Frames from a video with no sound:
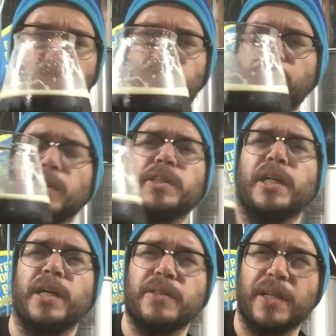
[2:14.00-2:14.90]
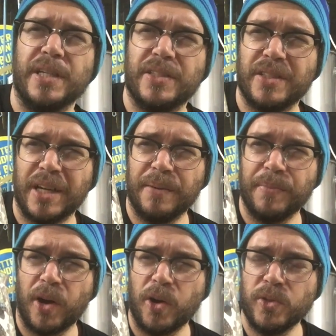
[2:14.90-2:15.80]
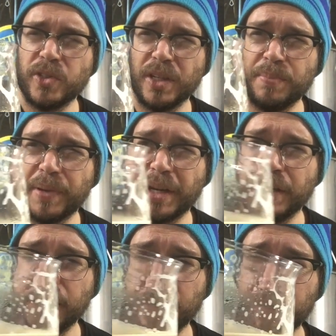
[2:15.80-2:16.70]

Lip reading: To be honest, I can't taste oats in it, but